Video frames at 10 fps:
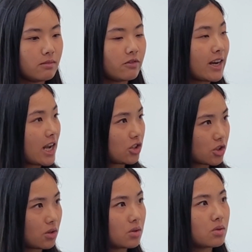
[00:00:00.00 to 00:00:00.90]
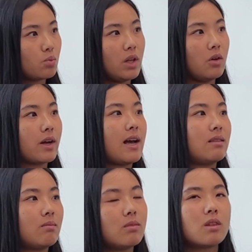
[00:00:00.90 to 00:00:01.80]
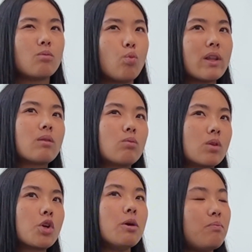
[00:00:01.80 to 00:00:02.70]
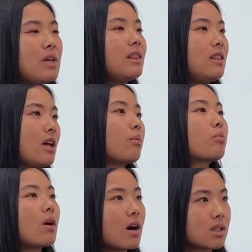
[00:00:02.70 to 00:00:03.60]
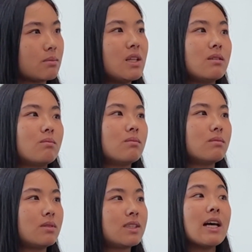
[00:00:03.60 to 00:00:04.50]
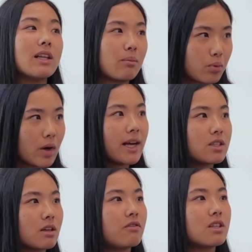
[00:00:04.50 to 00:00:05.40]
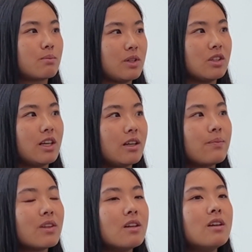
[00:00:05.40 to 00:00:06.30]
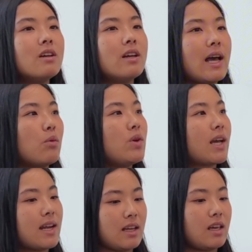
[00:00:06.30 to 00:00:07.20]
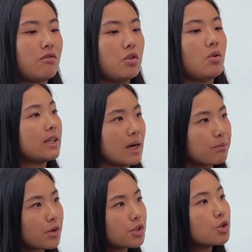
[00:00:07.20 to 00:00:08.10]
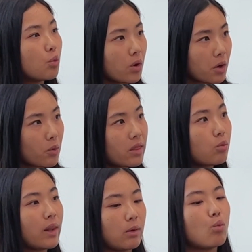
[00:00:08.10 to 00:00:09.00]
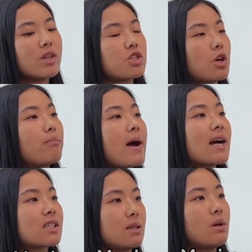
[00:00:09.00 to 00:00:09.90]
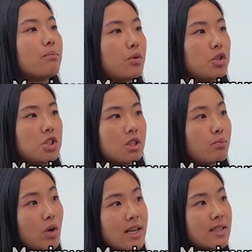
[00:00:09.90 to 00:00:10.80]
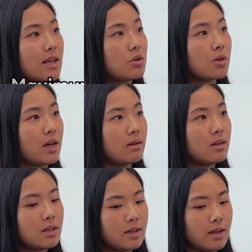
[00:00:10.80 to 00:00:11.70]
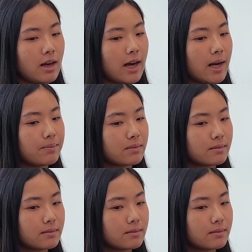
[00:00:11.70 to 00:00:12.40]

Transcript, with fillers: financials. We look at what could be the approximate selling price of this building. Mm-hmm. And we kind of give you a number to work with, like mm what's your maximum purchase price that you can um,